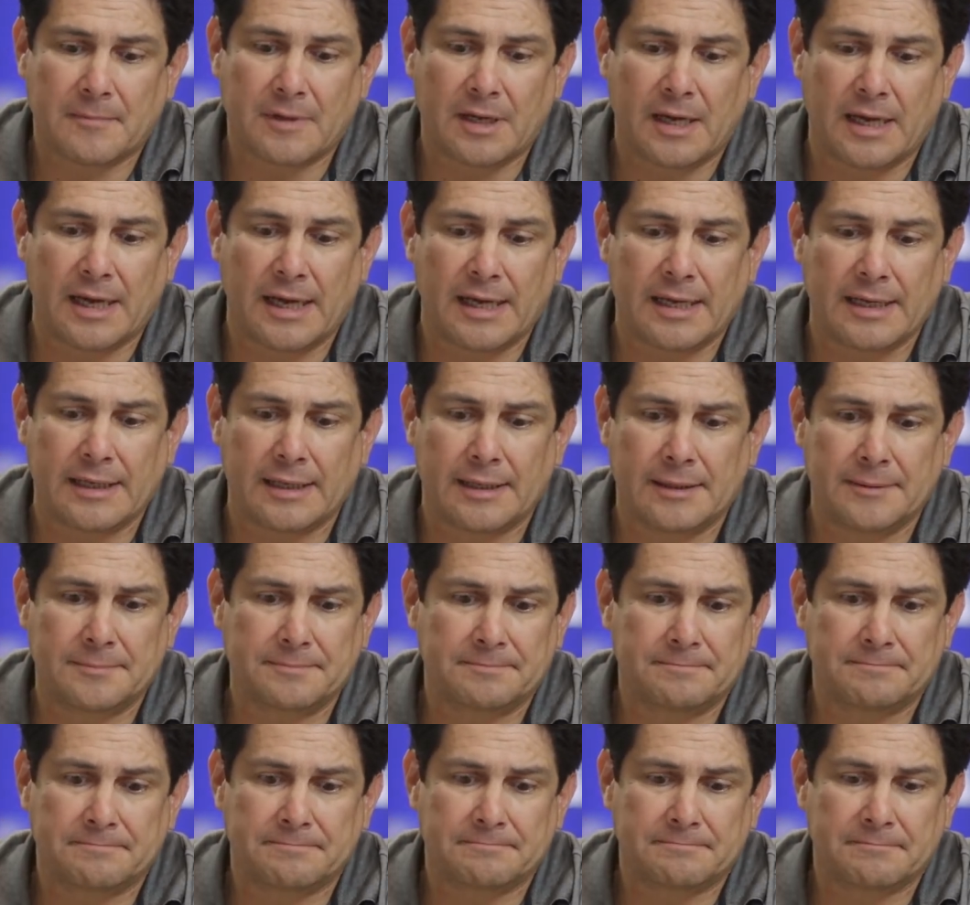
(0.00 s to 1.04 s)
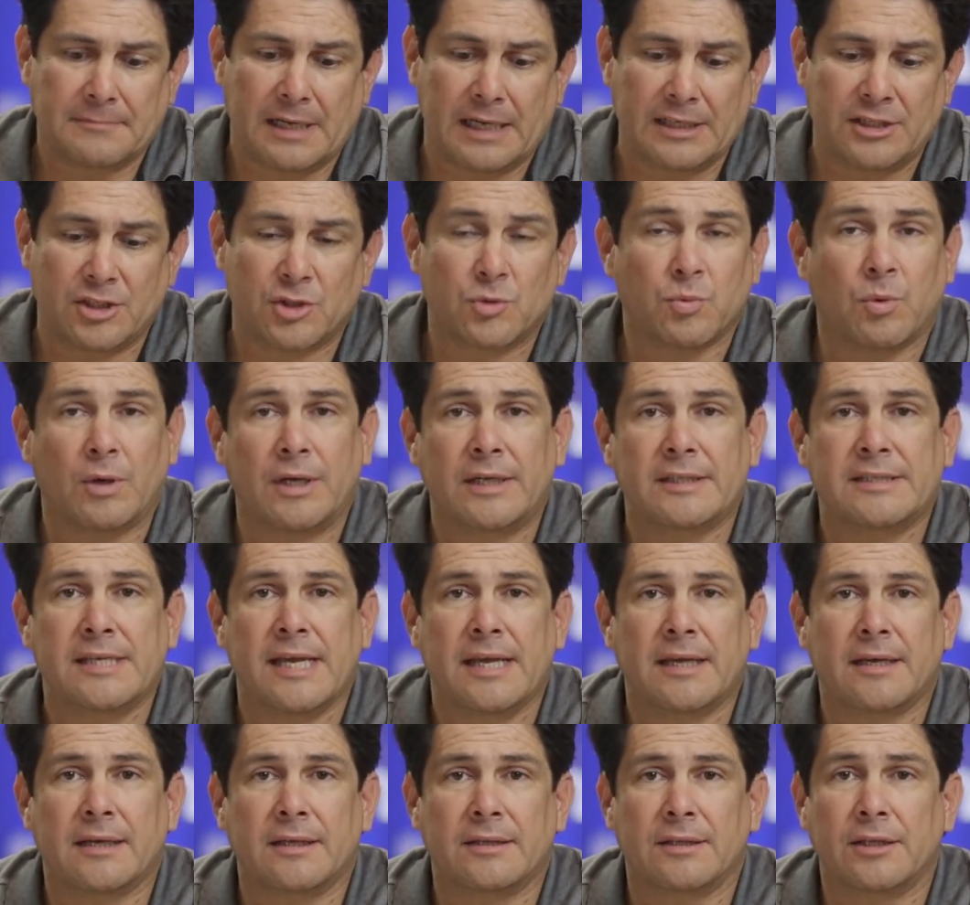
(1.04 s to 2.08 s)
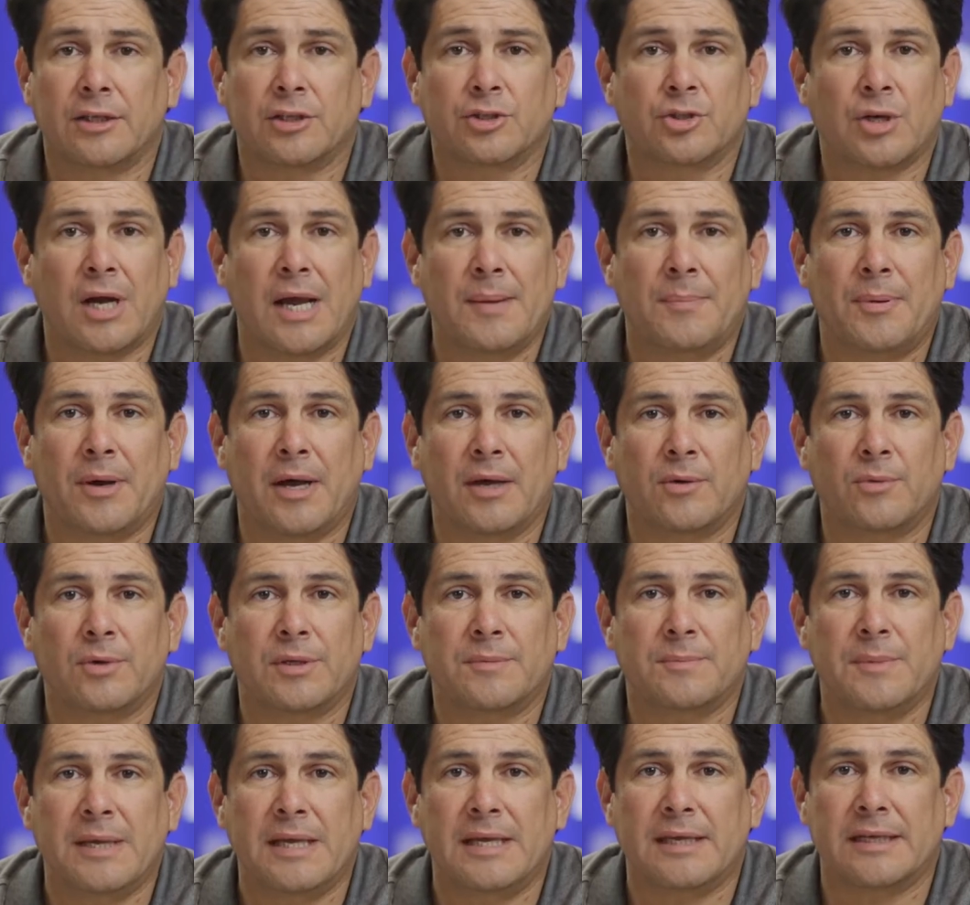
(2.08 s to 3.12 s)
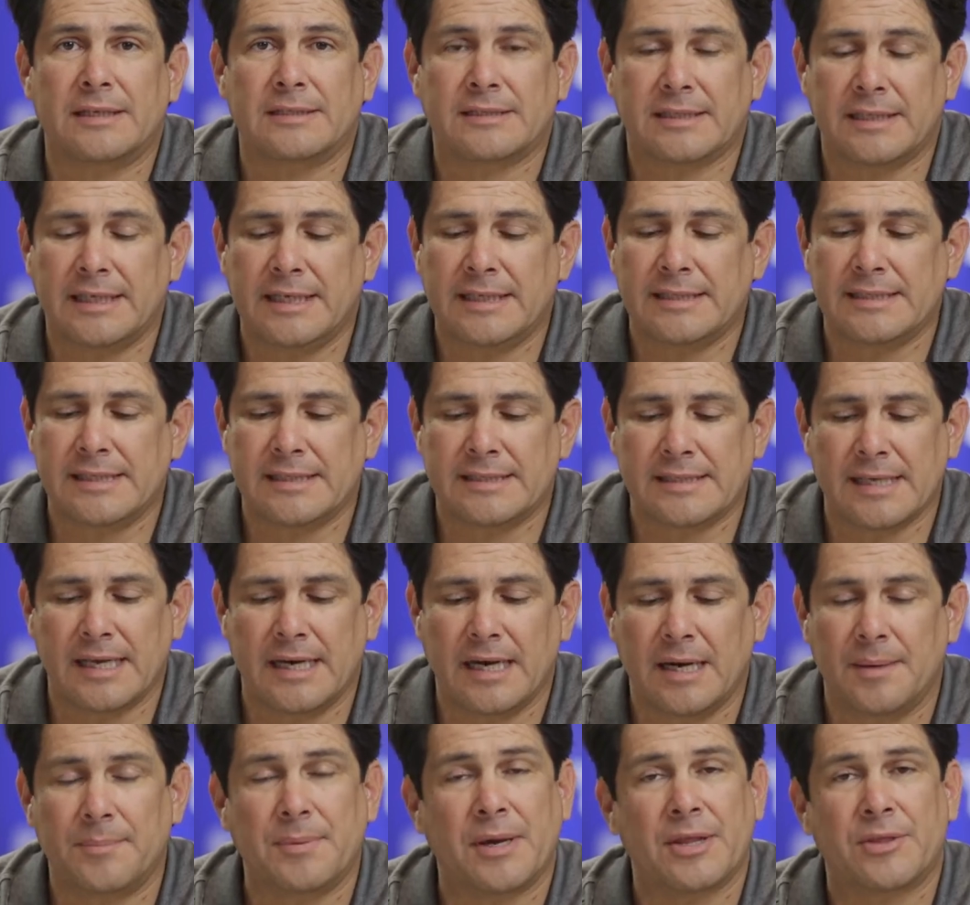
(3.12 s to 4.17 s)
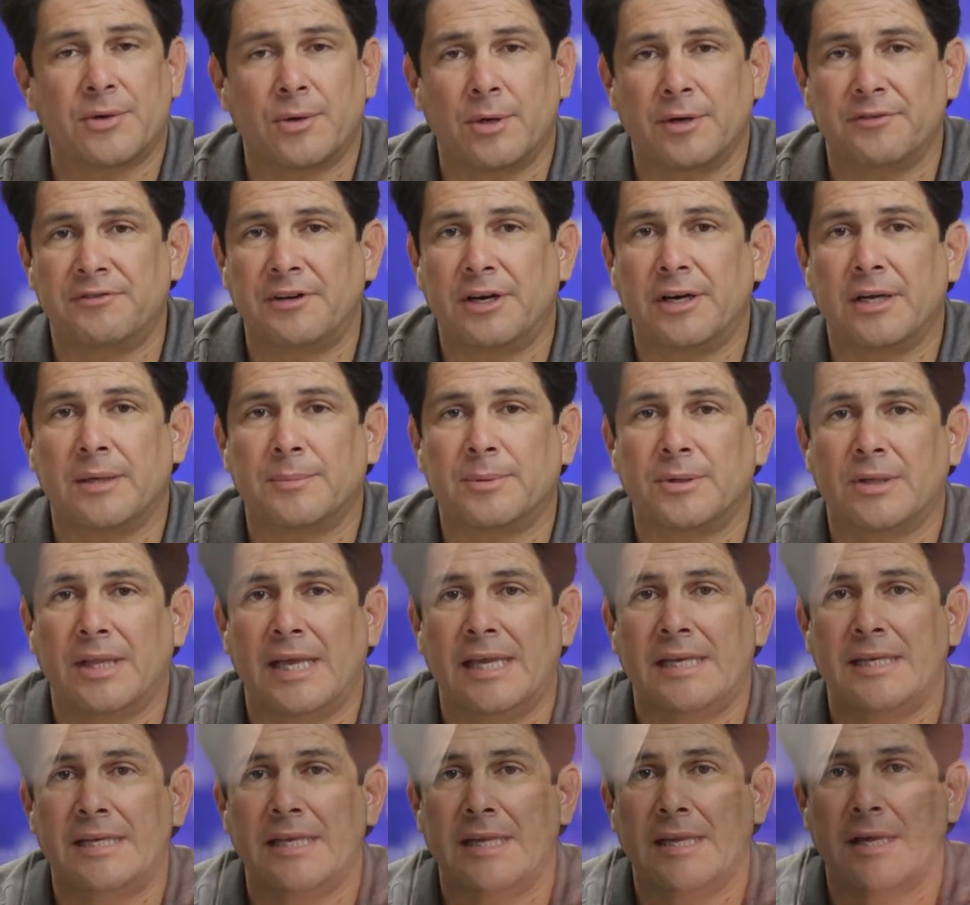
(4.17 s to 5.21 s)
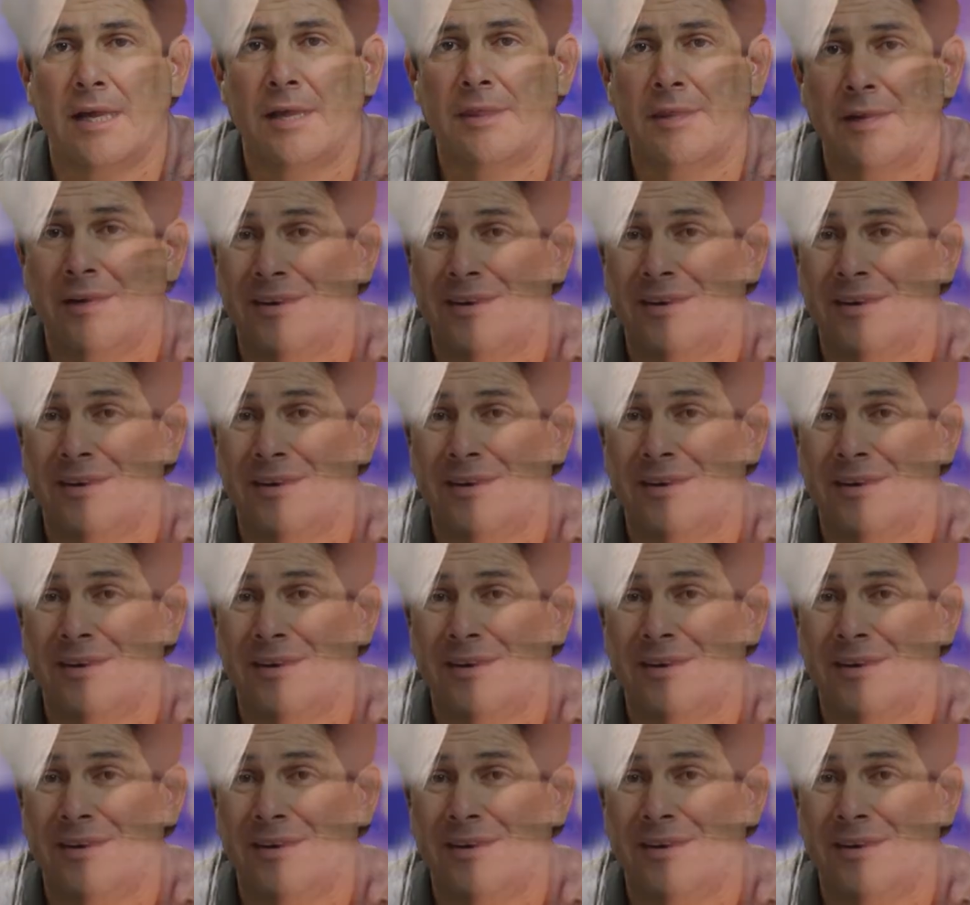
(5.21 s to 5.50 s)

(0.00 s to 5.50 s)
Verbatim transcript: I, um, I just want to take a little tripod with me and it's an easy setup. I throw a variable ND on